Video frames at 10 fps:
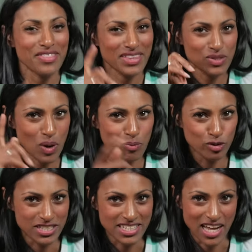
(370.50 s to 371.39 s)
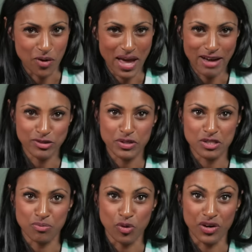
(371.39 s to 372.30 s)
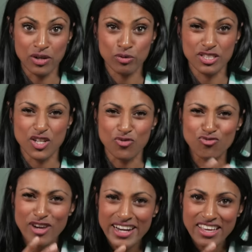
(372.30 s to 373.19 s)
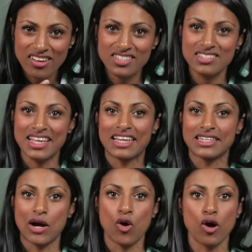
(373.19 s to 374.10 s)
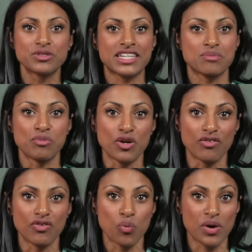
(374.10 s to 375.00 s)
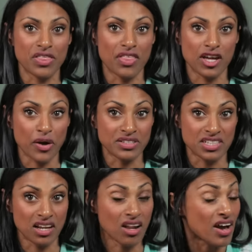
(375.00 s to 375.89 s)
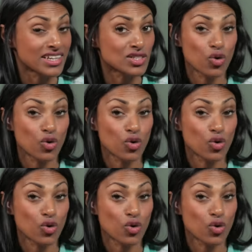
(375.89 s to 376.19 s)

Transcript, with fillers: But there's one more detail we have to explore in order to really understand how objects move, whether they're going to collide